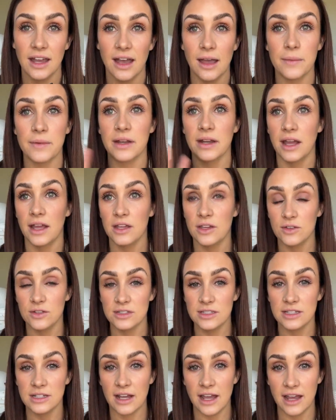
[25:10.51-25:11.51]
I mean, I
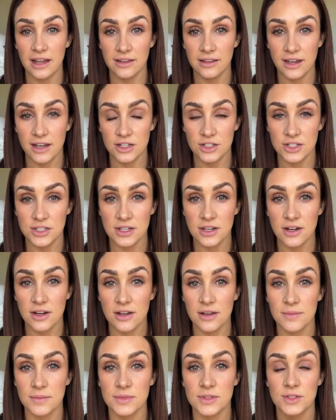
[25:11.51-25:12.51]
use an eyelash
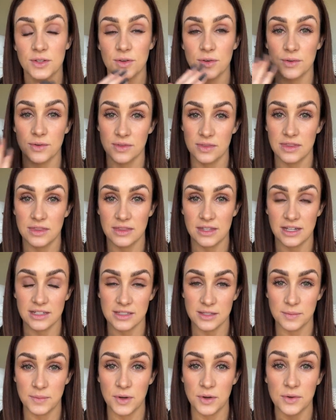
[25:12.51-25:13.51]
serum, so
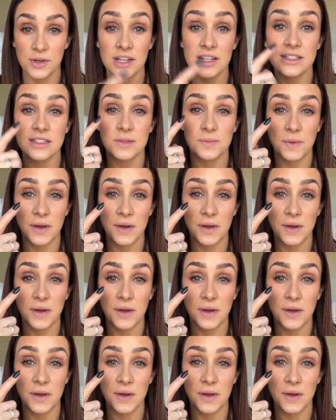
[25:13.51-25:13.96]
that's a bonus,